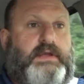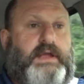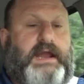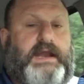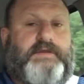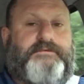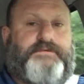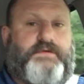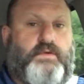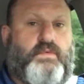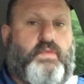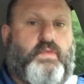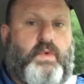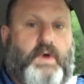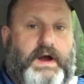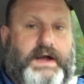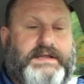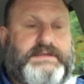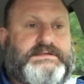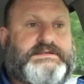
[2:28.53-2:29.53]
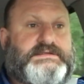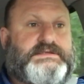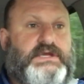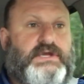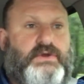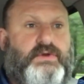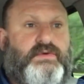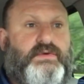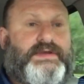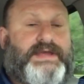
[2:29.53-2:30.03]
And if you want
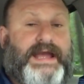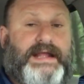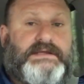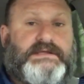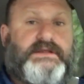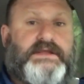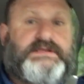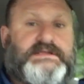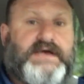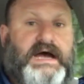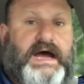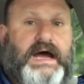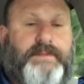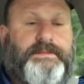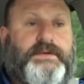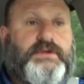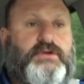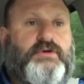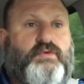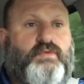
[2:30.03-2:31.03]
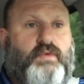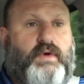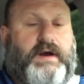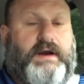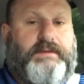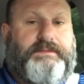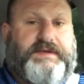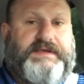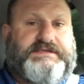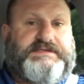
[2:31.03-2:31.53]
to get to the top and you
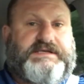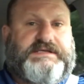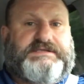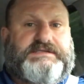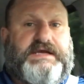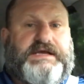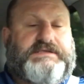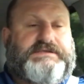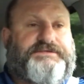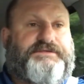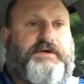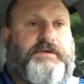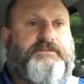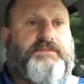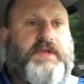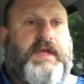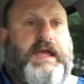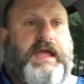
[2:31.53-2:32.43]
want to be successful